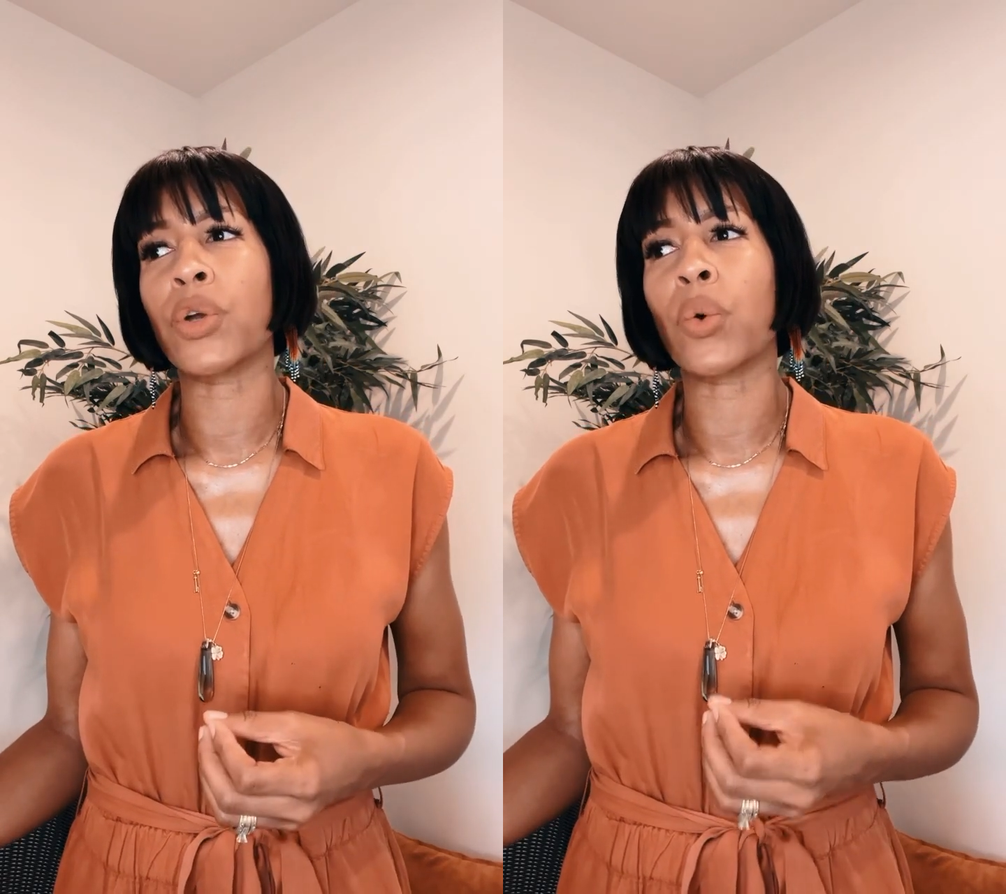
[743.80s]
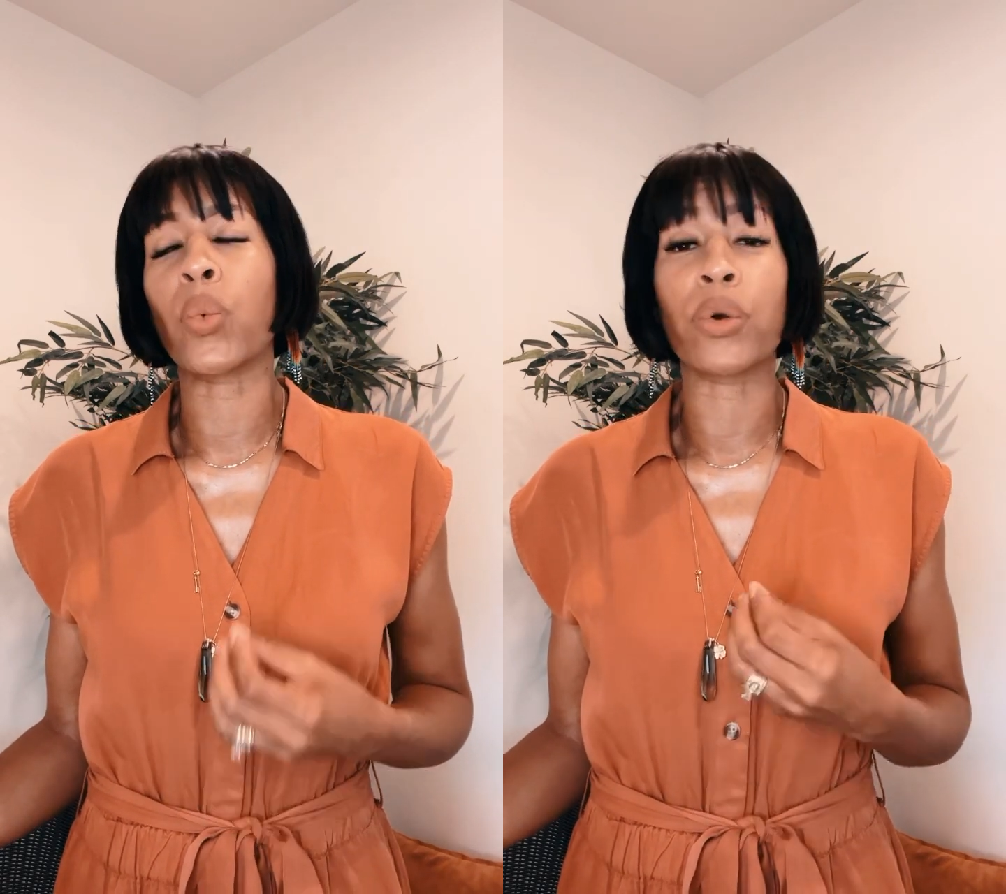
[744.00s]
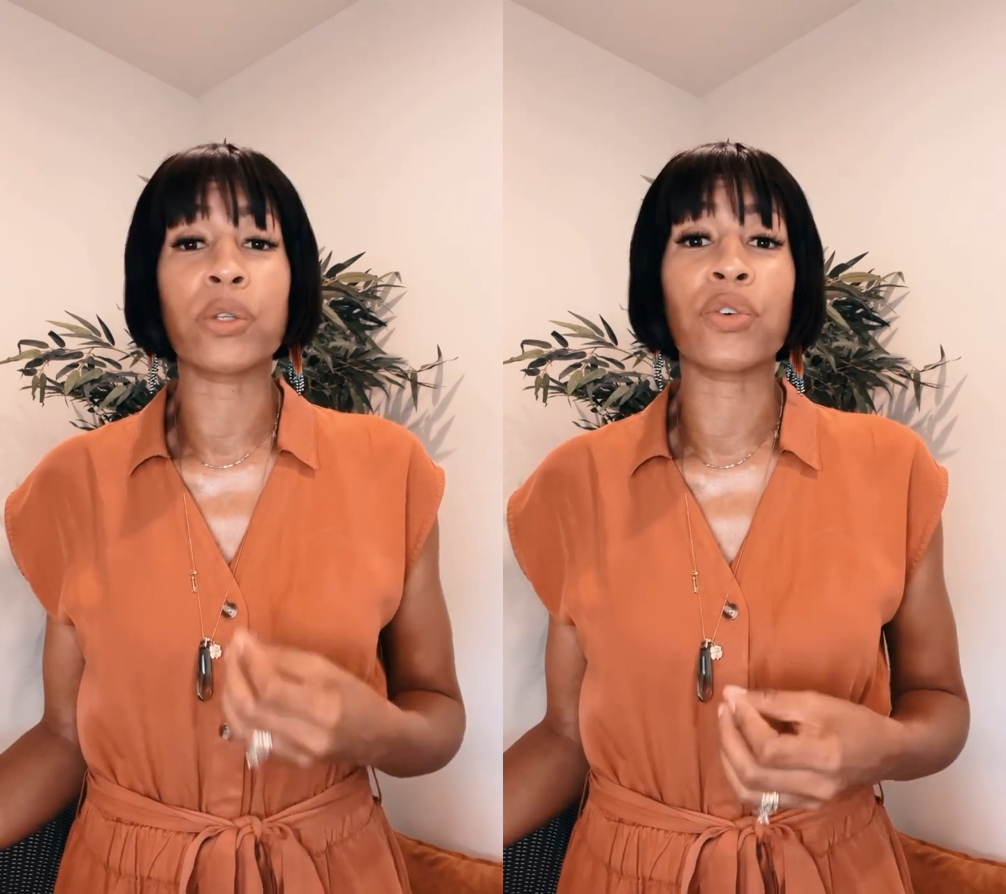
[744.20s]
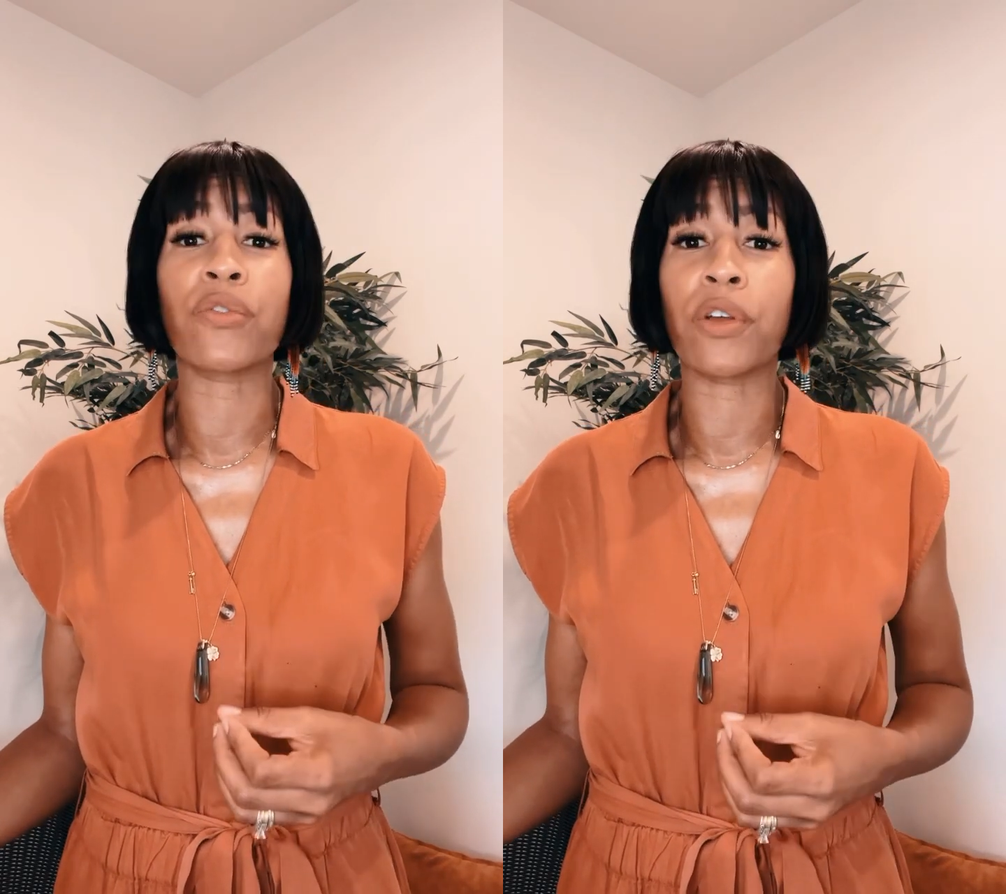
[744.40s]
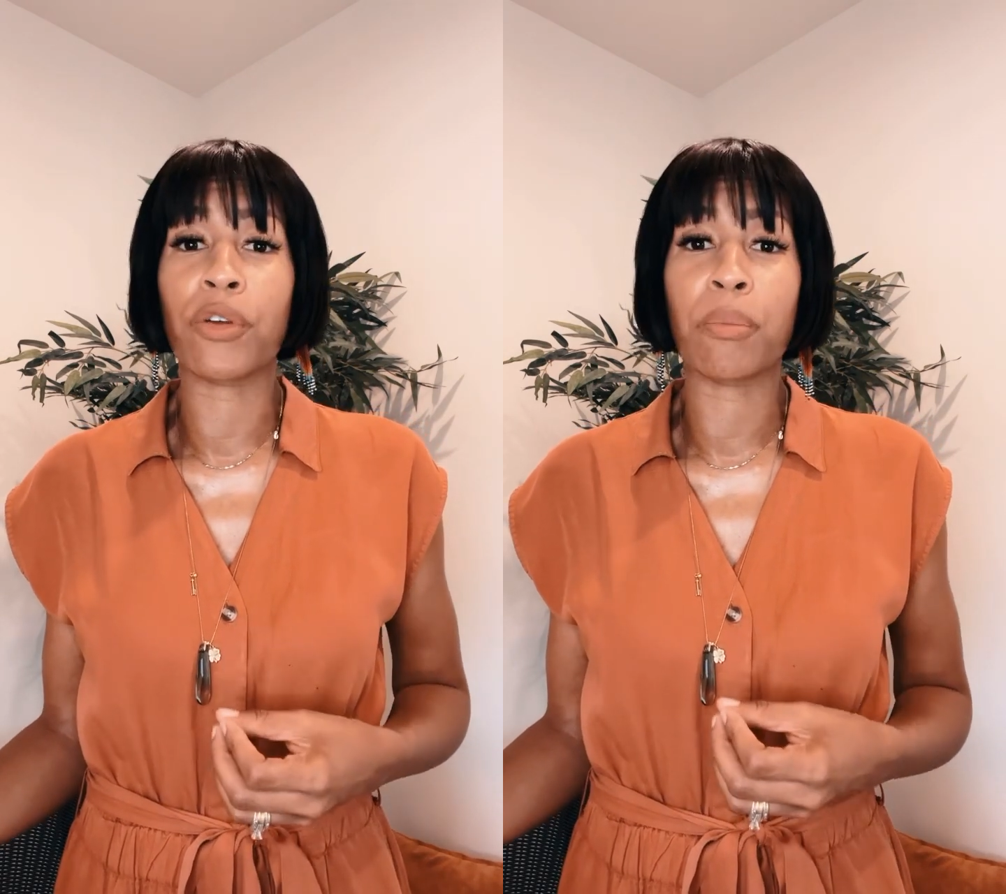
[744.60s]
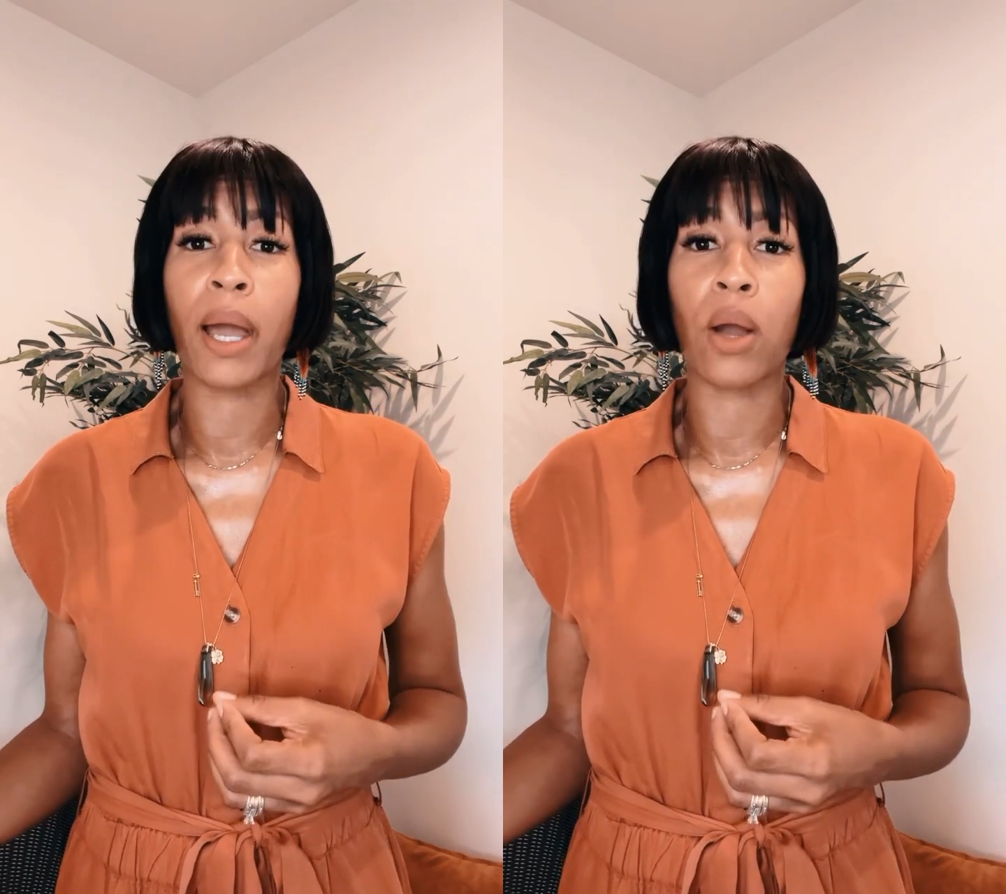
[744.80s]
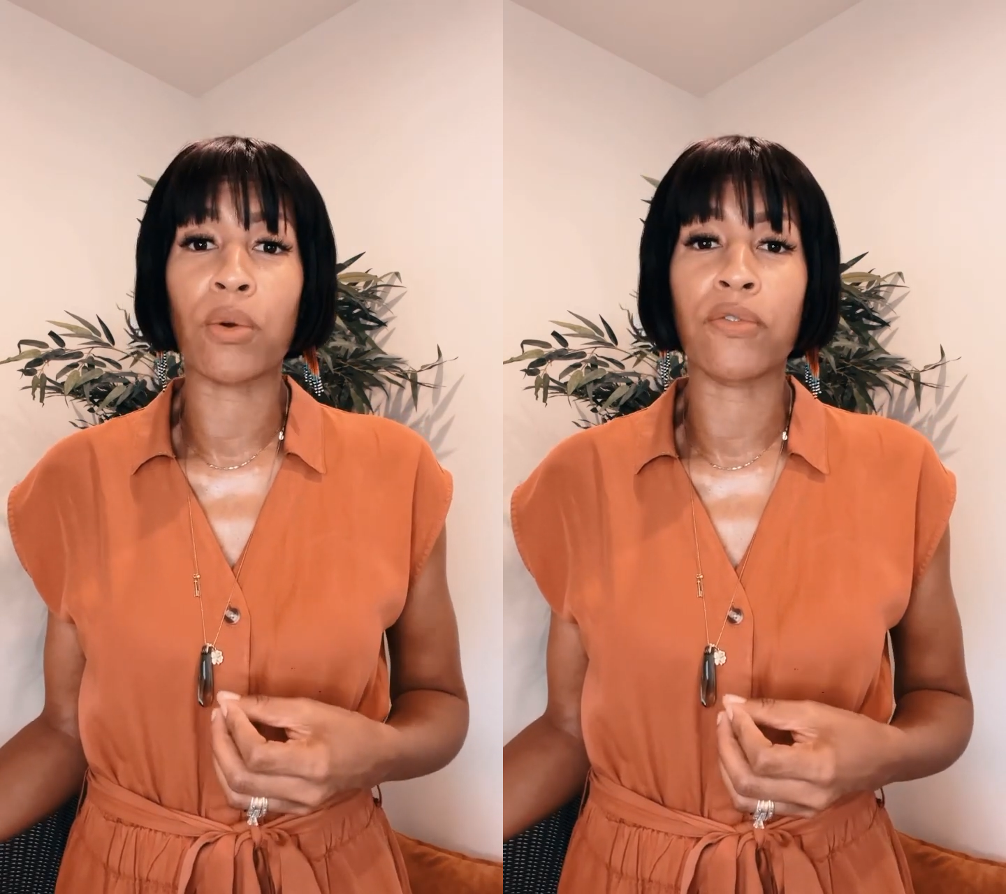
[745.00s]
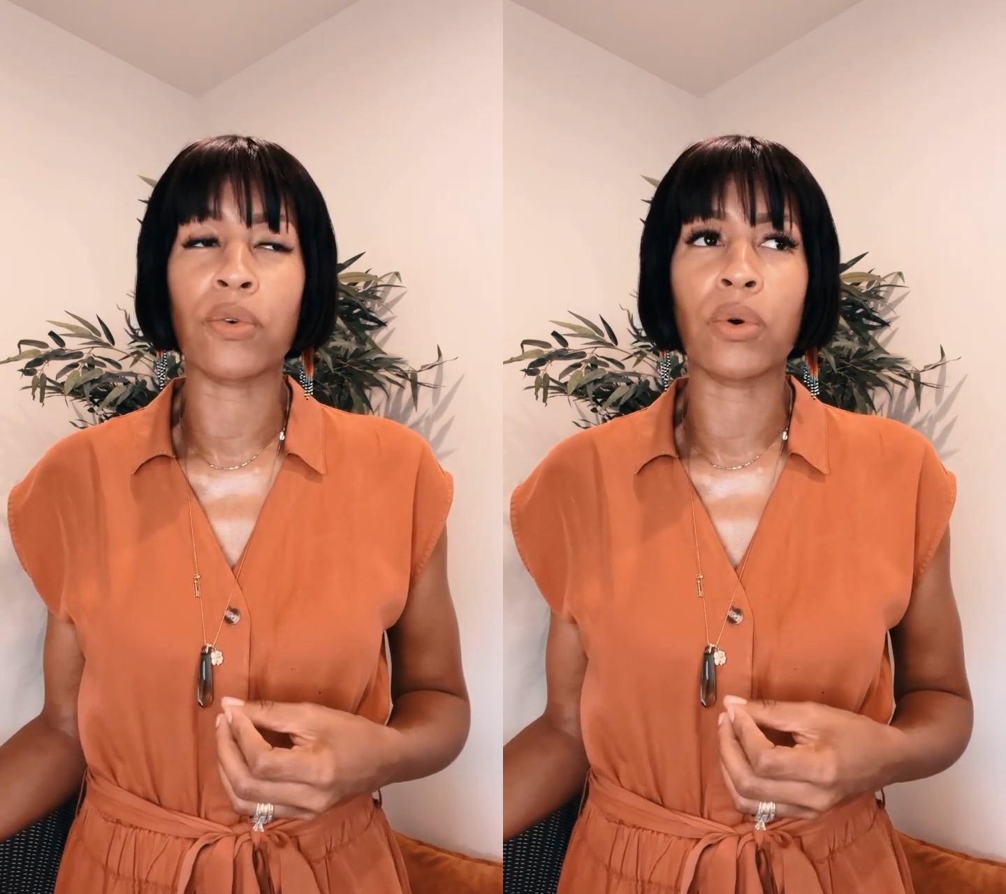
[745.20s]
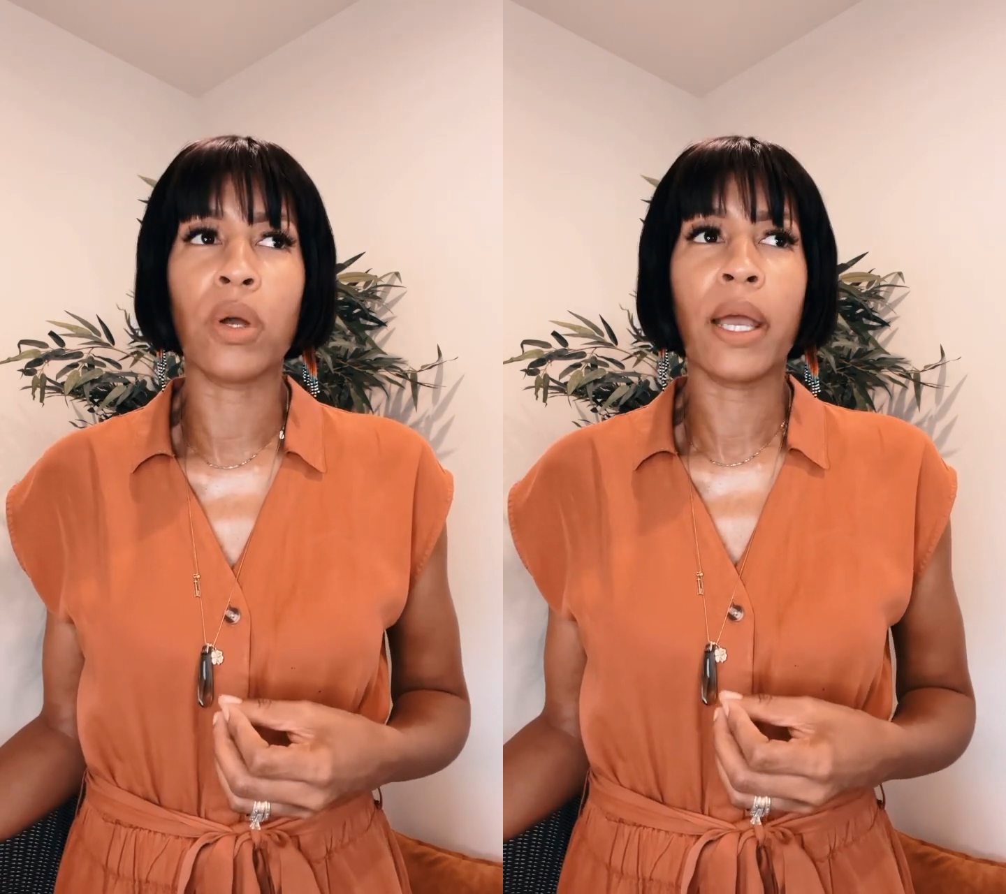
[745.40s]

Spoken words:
words are very powerful